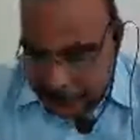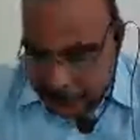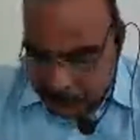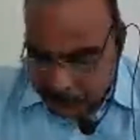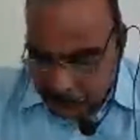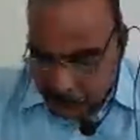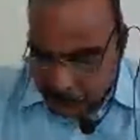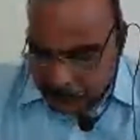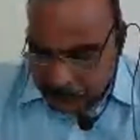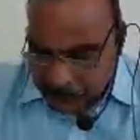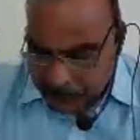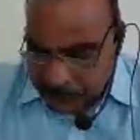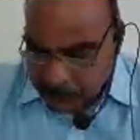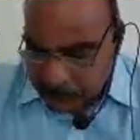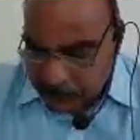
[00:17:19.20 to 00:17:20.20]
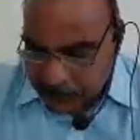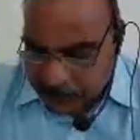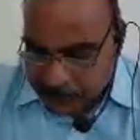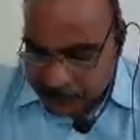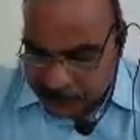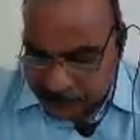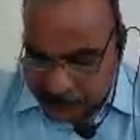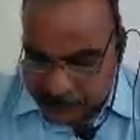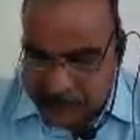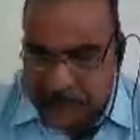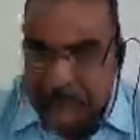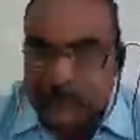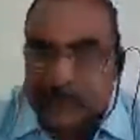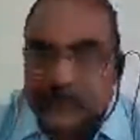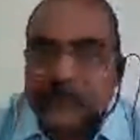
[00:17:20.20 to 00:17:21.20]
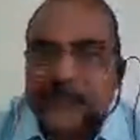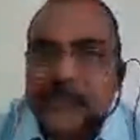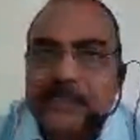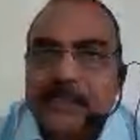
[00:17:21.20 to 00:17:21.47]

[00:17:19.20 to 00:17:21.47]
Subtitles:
Now the next point explained there is